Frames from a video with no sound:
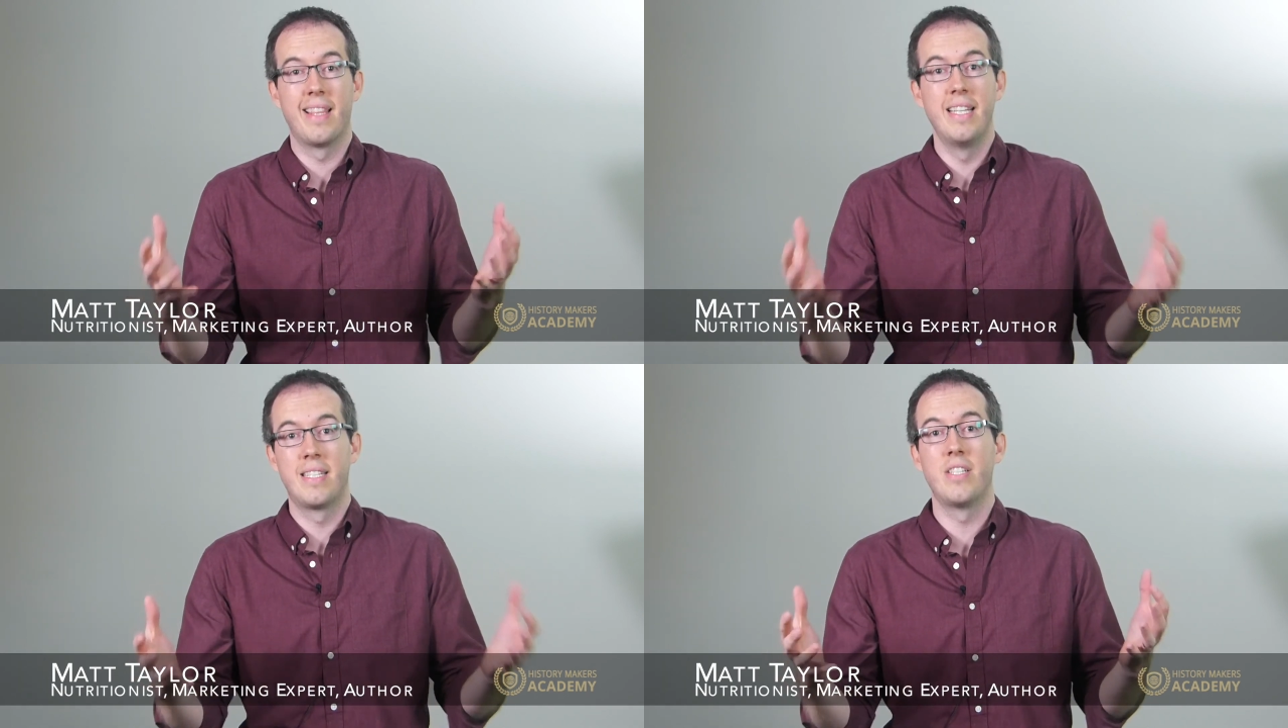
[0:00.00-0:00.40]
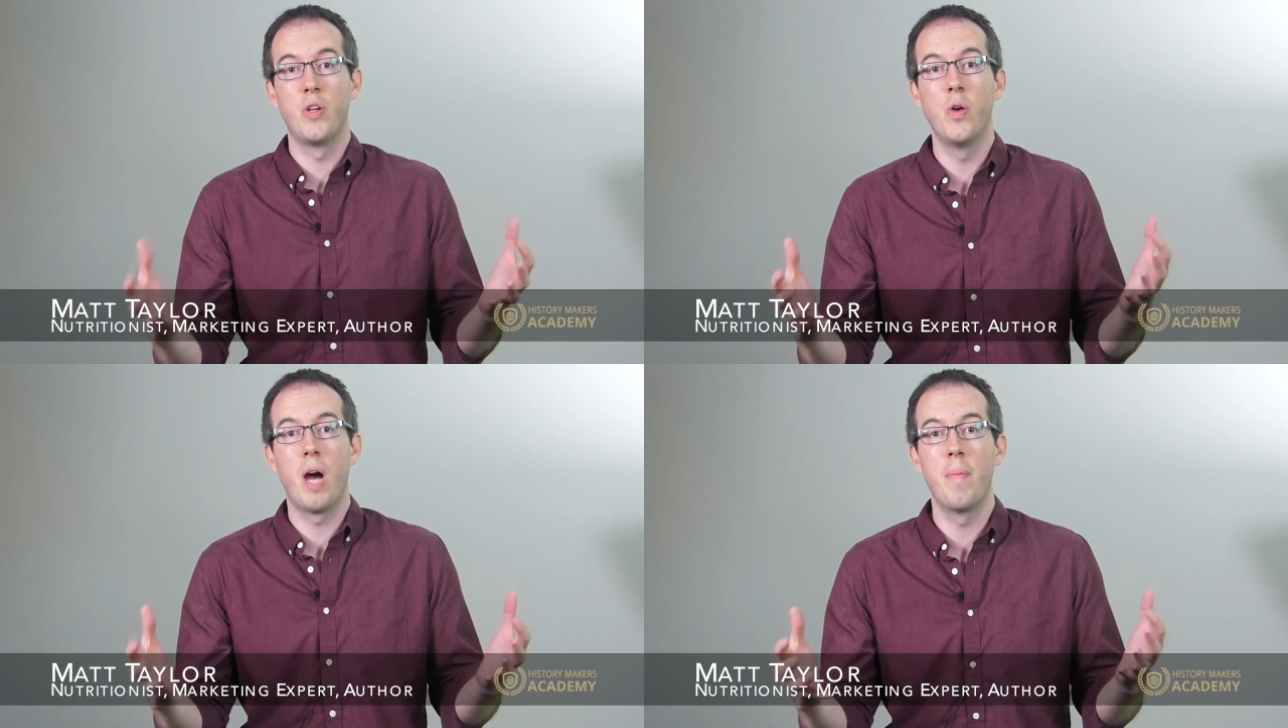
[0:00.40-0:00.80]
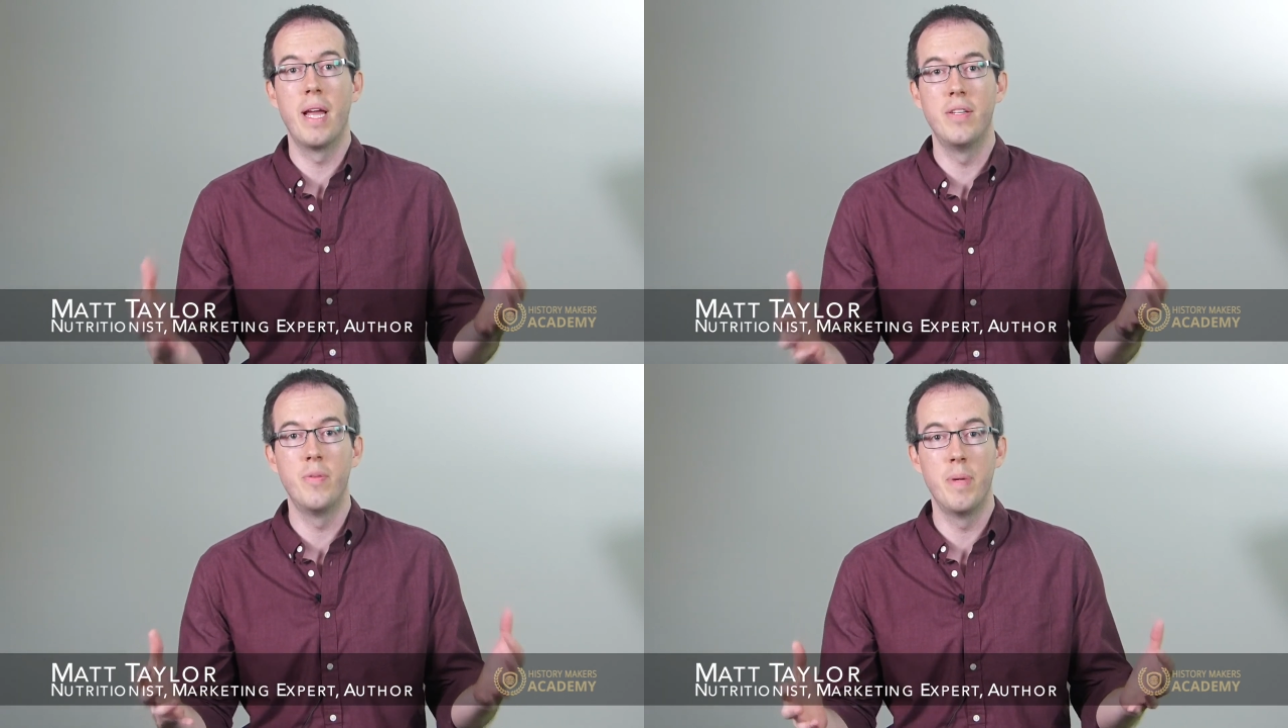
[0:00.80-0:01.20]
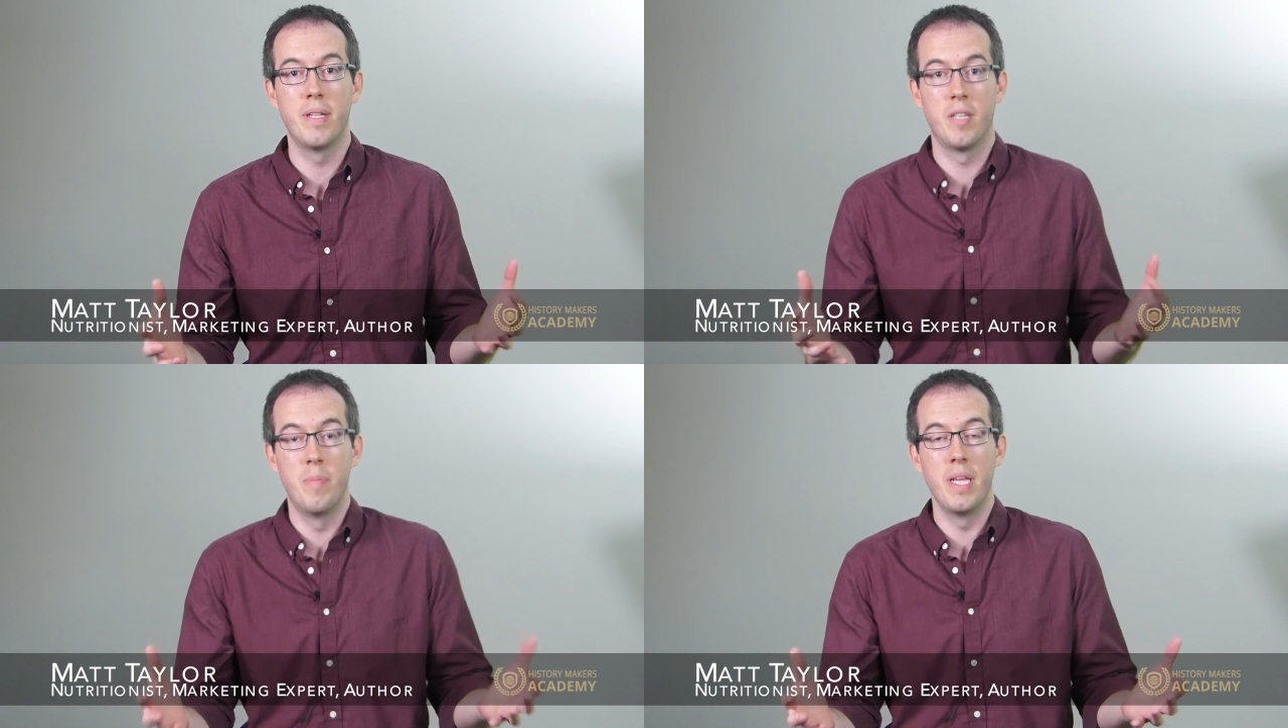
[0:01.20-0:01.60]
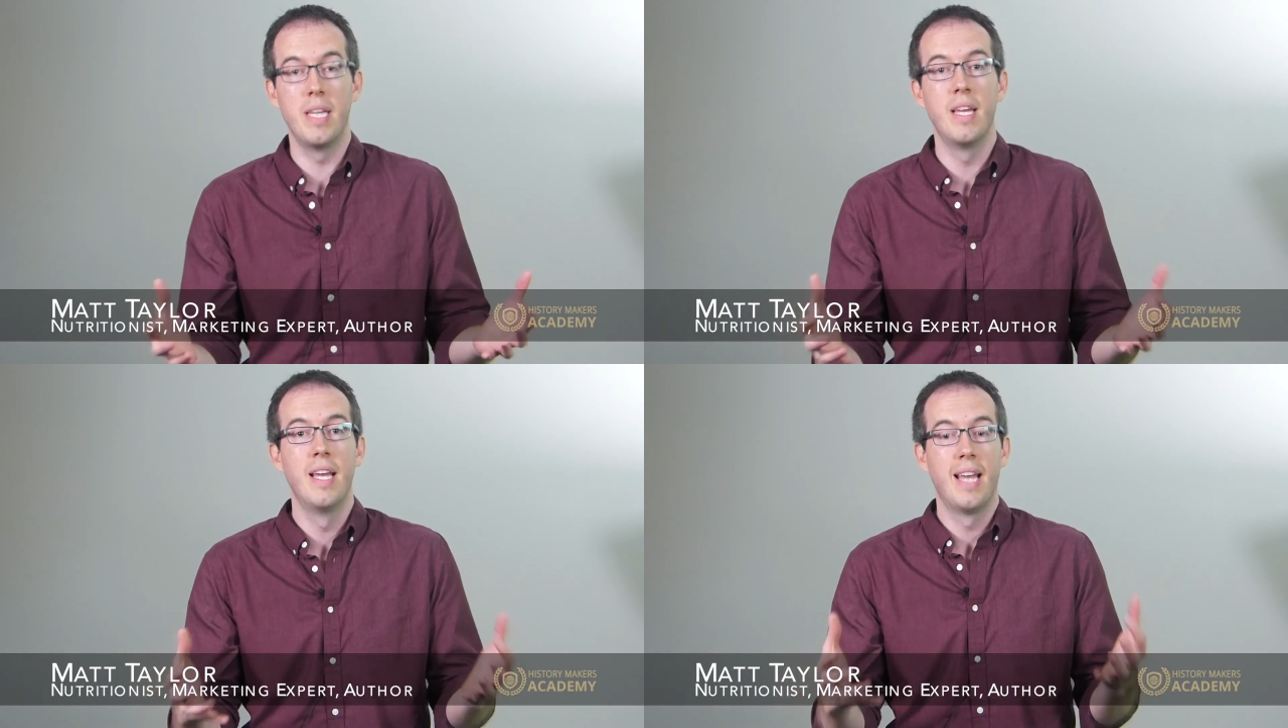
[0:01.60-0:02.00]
this is who I made you to be,